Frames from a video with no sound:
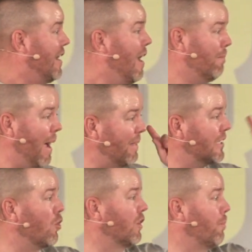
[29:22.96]
week. Maybe
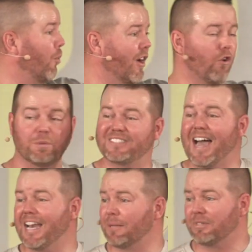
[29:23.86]
that's going to Brick Group.
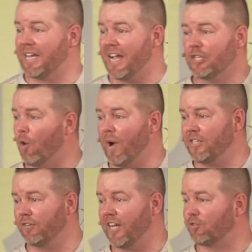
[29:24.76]
Sign up today. Don't
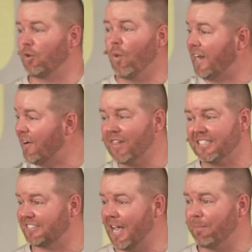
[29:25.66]
wait till next week. Whatever
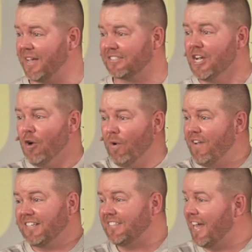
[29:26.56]
that step is,
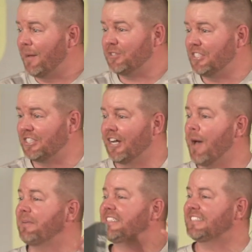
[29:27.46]
we've got sign-up sheets in the
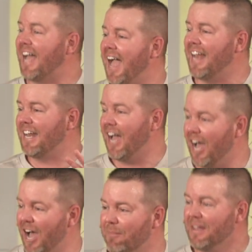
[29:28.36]
lobby. Sign
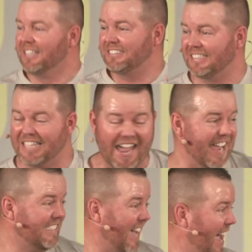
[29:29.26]
up
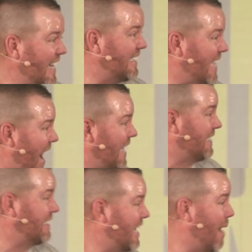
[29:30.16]
today. Take
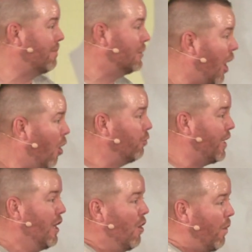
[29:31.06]
that step. Know
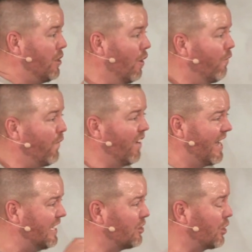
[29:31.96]
that when you feel
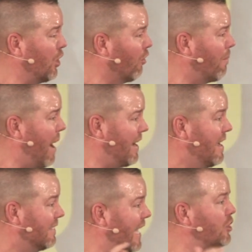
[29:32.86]
insecure about
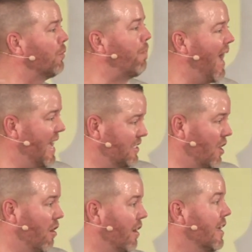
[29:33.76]
it, that's your
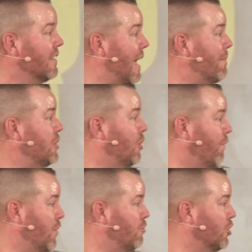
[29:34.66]
past calling. That means
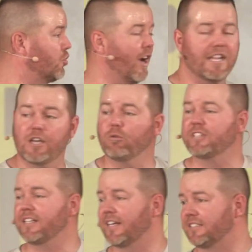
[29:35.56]
your future's ready. Go
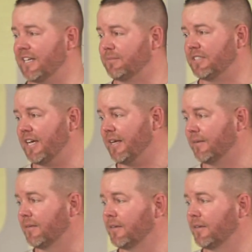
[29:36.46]
take that step today.